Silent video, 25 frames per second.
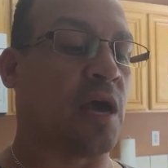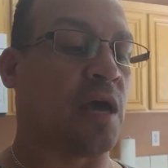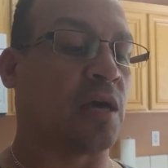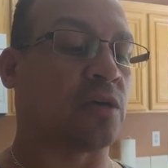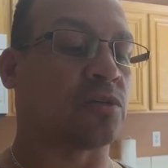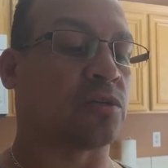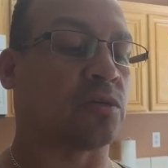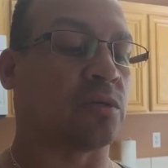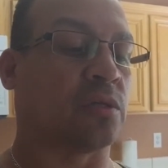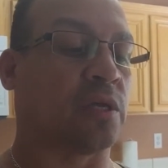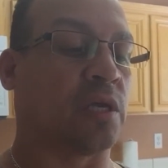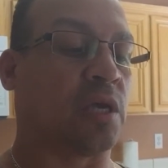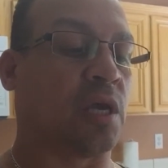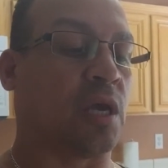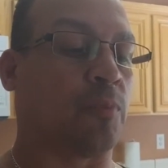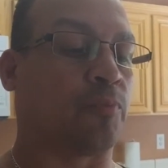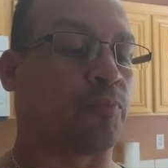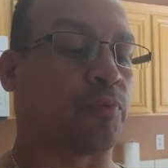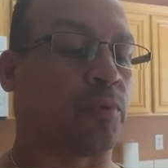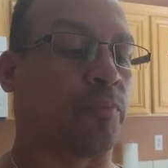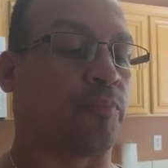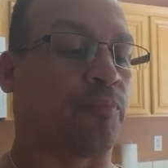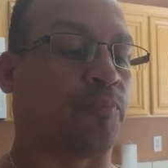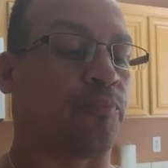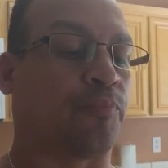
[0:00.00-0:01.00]
actually a
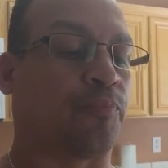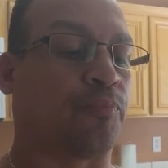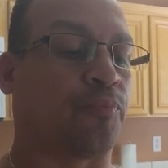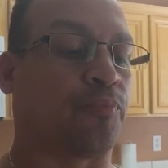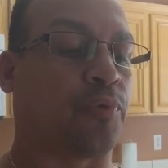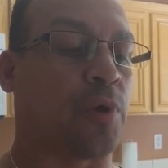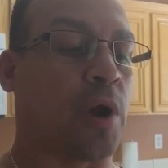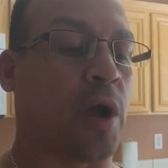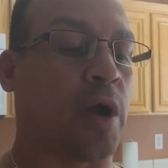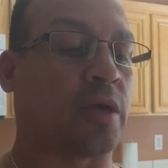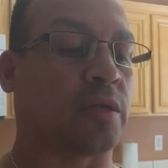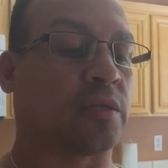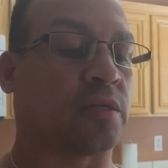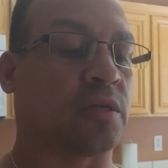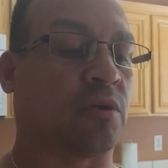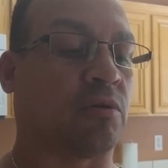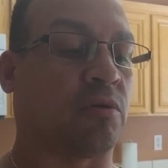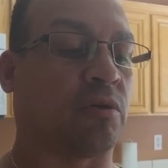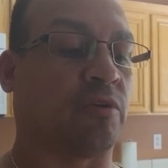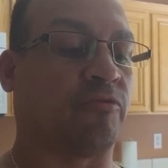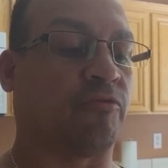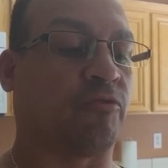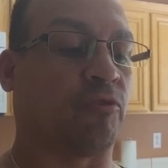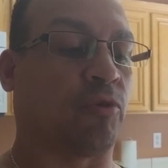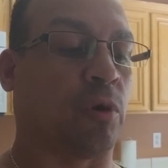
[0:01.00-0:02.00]

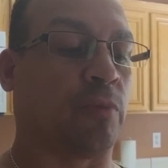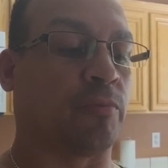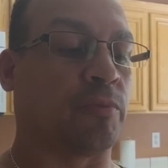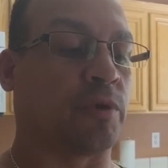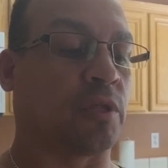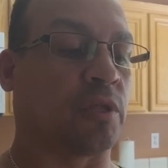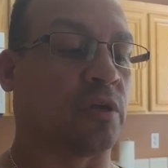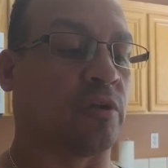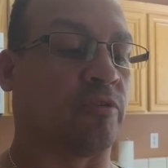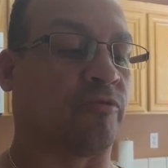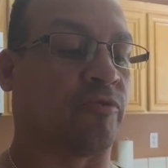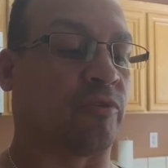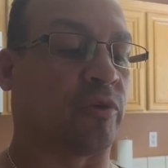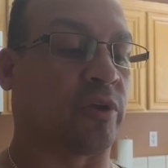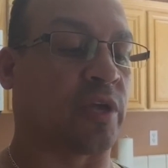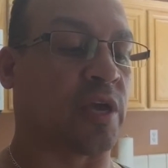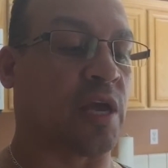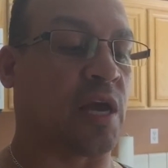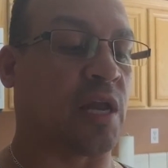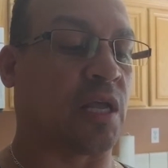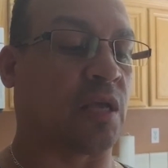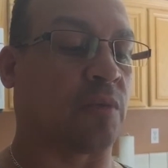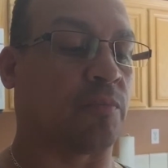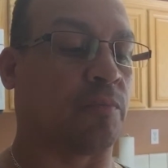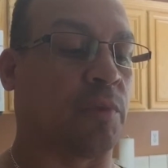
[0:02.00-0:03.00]
proprietary formula of
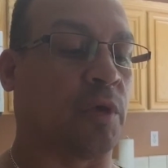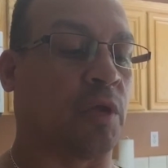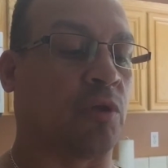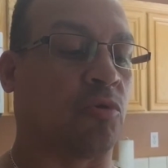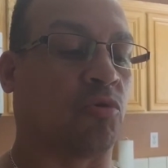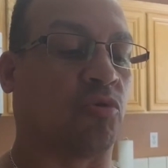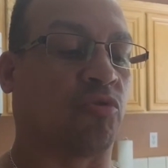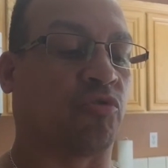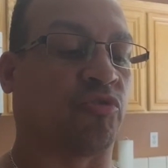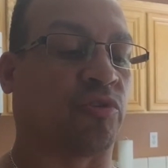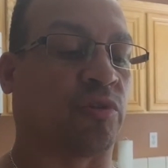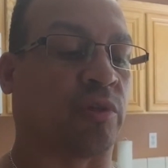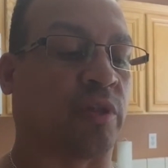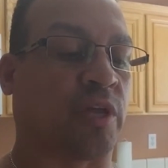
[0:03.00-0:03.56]
organic minerals,